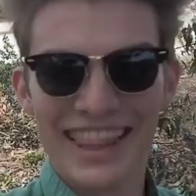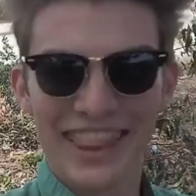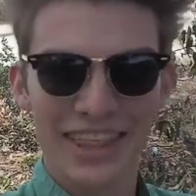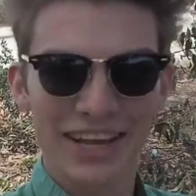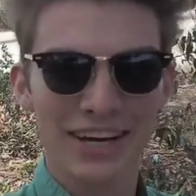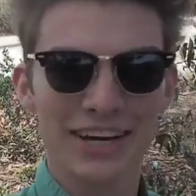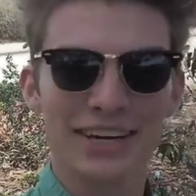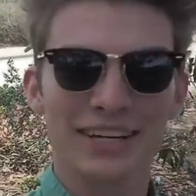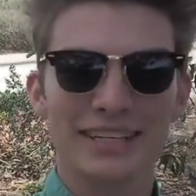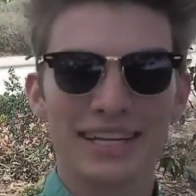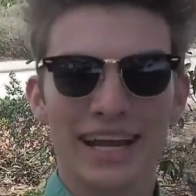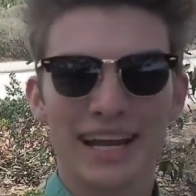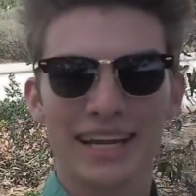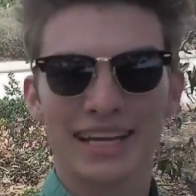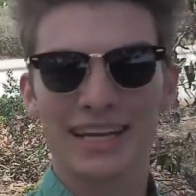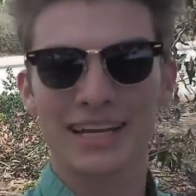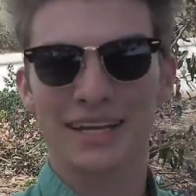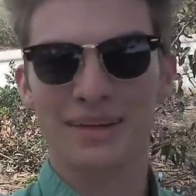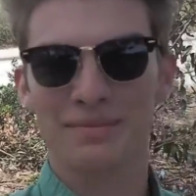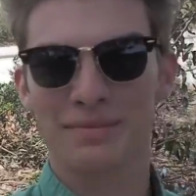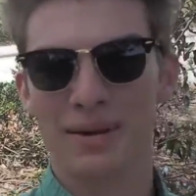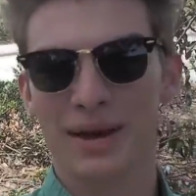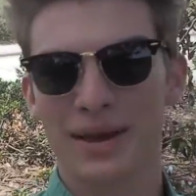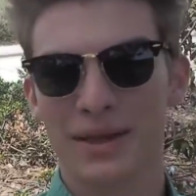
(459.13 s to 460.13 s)
They're
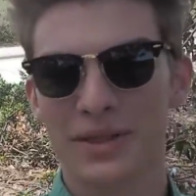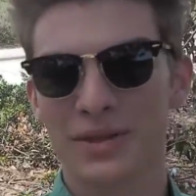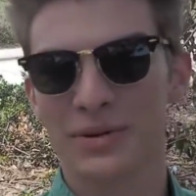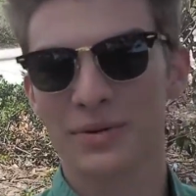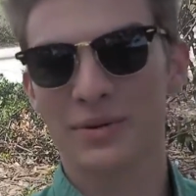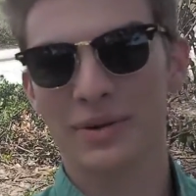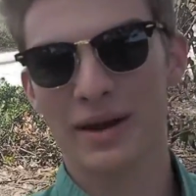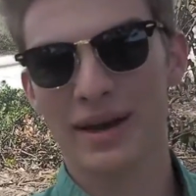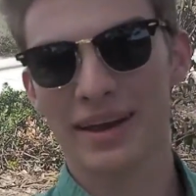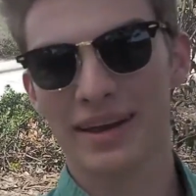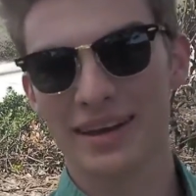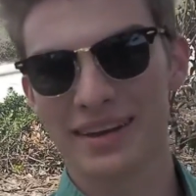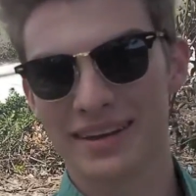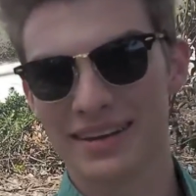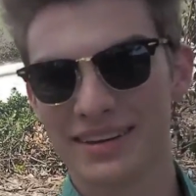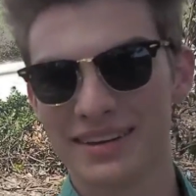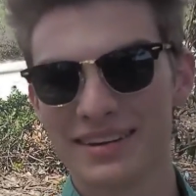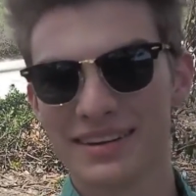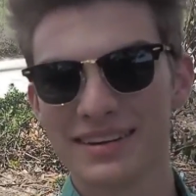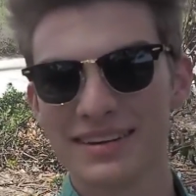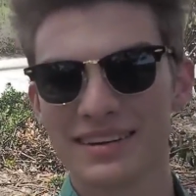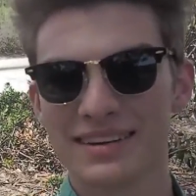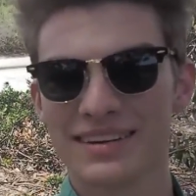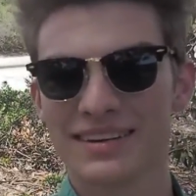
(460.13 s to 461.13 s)
dating, by the way.
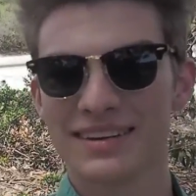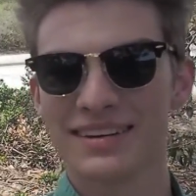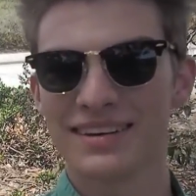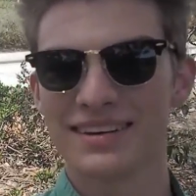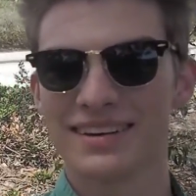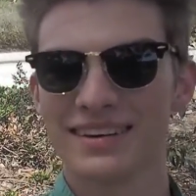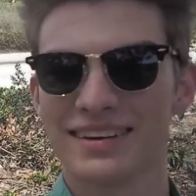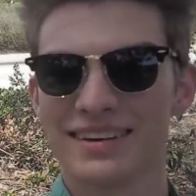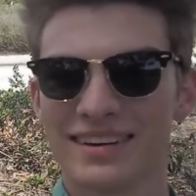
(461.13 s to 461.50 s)
We are.